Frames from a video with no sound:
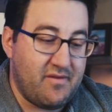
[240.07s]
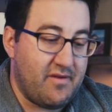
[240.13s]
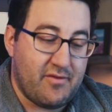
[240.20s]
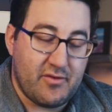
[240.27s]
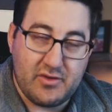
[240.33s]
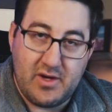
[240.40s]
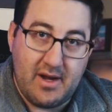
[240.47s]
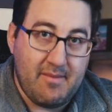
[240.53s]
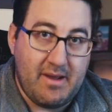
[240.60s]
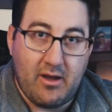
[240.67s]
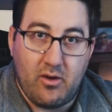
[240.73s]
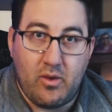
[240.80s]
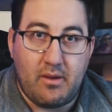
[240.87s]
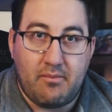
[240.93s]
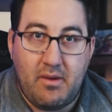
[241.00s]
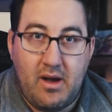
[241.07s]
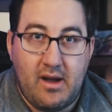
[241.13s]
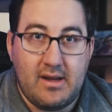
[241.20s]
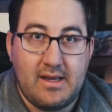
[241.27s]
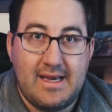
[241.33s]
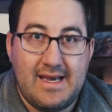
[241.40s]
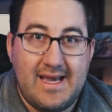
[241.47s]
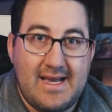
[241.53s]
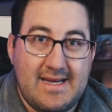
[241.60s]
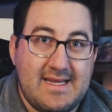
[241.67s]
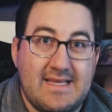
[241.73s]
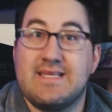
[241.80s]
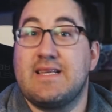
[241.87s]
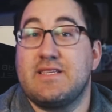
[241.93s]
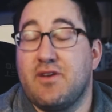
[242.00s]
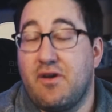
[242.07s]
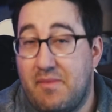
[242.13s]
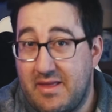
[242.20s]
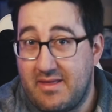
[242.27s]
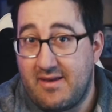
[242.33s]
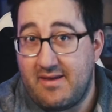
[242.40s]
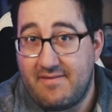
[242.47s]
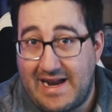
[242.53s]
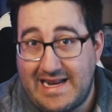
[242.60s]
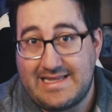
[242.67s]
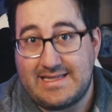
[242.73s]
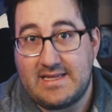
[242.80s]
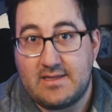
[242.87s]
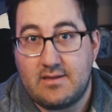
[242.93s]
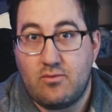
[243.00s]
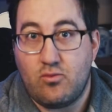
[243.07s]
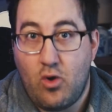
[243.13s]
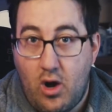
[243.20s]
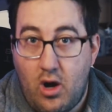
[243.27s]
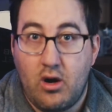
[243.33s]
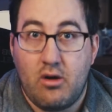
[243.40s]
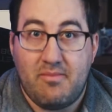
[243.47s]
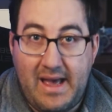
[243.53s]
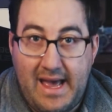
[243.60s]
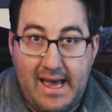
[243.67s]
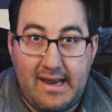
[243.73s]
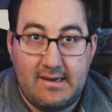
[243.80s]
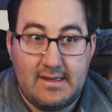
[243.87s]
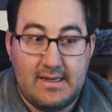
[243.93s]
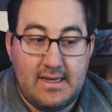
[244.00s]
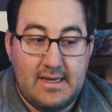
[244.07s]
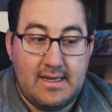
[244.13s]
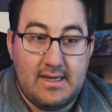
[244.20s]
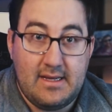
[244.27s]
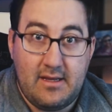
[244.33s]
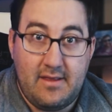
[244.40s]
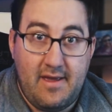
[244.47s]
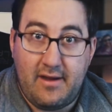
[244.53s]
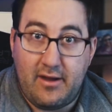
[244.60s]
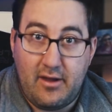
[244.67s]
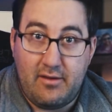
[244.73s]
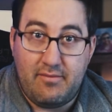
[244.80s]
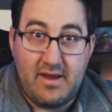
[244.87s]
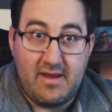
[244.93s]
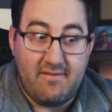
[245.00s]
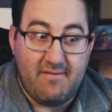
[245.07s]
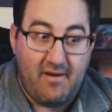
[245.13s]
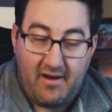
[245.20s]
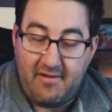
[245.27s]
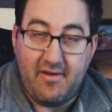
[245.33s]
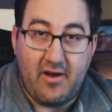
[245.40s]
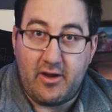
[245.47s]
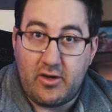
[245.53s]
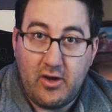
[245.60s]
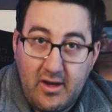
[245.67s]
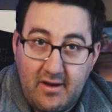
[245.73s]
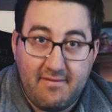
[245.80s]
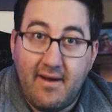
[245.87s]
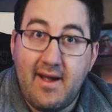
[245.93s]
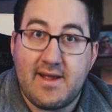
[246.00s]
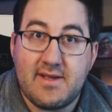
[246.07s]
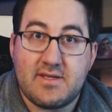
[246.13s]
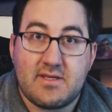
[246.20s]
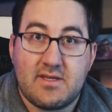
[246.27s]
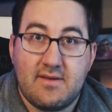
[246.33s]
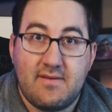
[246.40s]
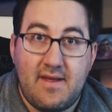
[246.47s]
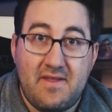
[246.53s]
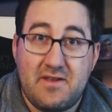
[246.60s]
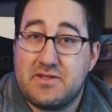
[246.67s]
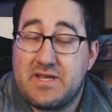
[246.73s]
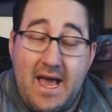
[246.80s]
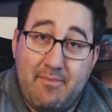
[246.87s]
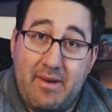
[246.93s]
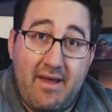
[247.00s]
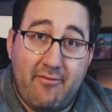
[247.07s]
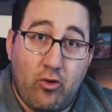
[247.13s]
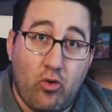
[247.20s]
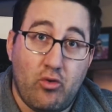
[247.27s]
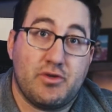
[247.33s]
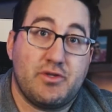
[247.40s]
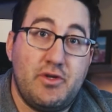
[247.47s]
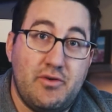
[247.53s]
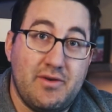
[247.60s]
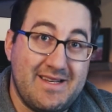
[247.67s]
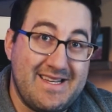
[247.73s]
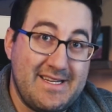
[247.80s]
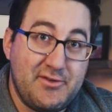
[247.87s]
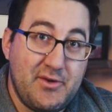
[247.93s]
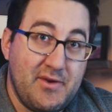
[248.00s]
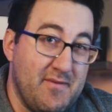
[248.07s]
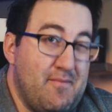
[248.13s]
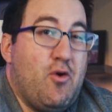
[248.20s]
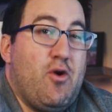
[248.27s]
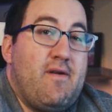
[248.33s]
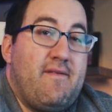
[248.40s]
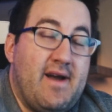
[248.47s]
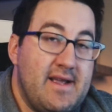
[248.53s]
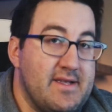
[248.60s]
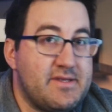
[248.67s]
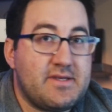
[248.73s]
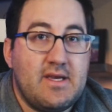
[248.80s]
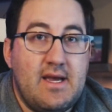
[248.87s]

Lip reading: they're trying to make a quick buck, doesn't necessarily mean the advice is wrong or bad. They could be very, very good advice. They just happen to have a course too to teach you even more advice.